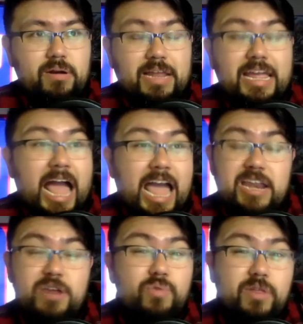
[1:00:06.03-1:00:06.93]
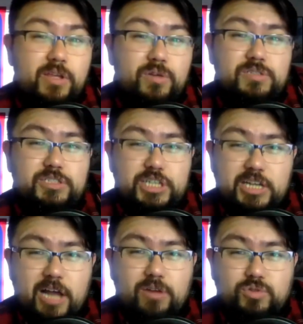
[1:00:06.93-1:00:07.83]
like I didn't really use
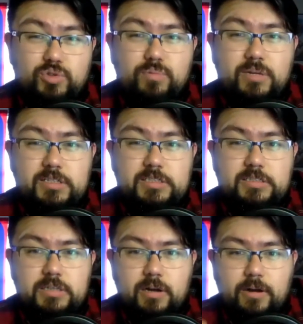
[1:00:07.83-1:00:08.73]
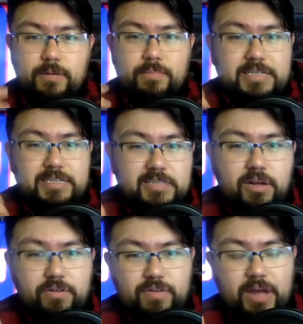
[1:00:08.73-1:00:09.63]
Chicano too much uh, myself.